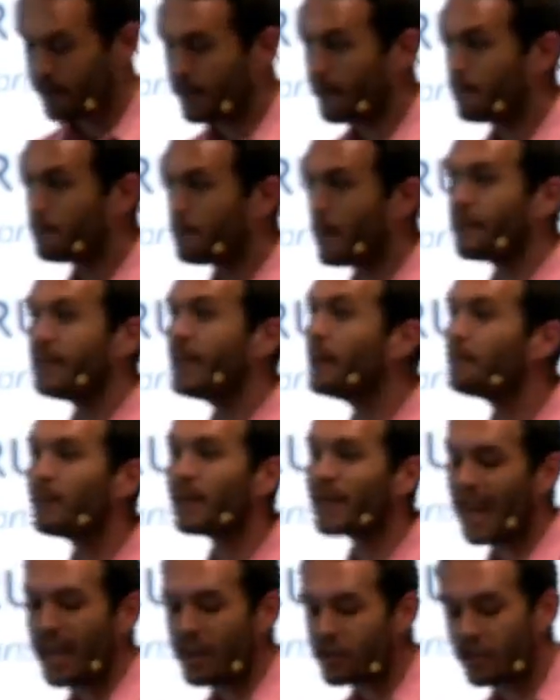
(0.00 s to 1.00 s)
And the
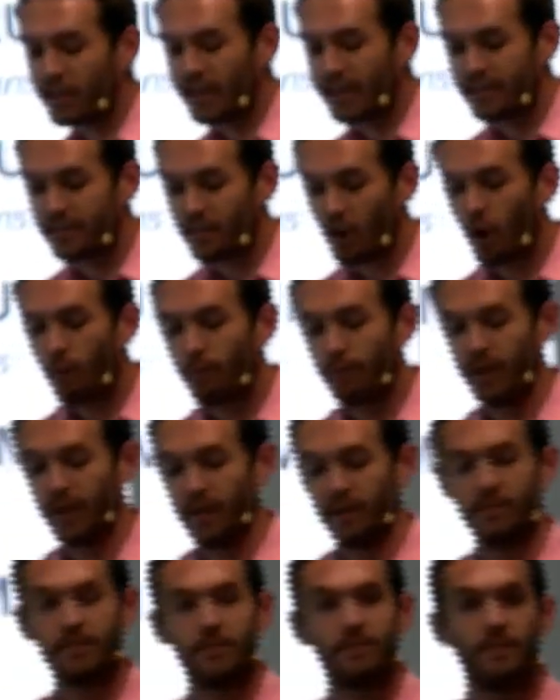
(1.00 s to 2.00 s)
implication is obvious,
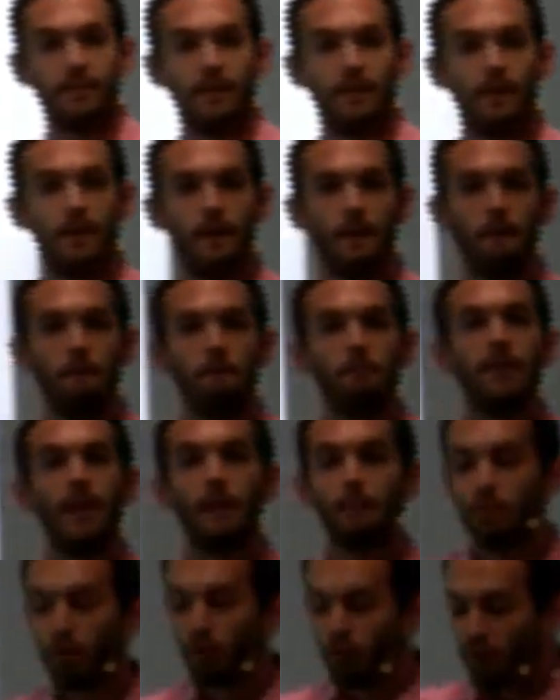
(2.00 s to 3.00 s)
that
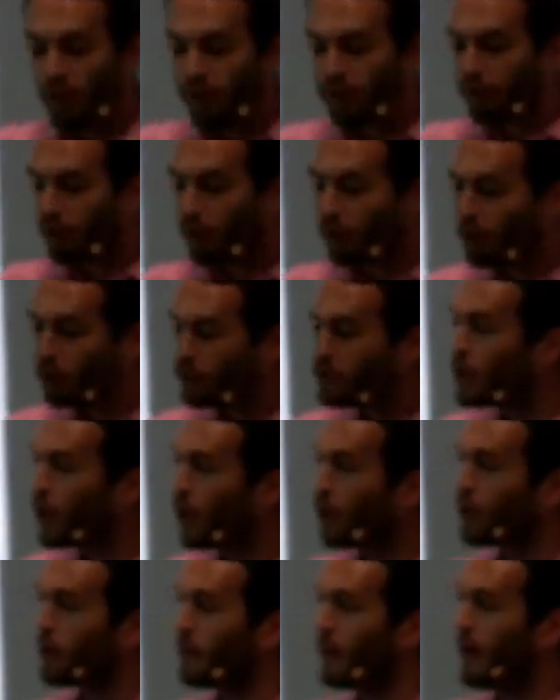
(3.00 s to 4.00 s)
peripheral
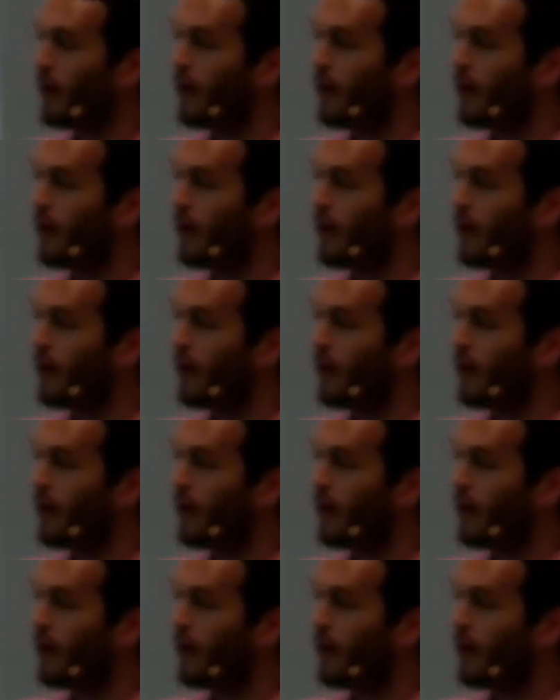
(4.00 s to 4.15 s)
dogma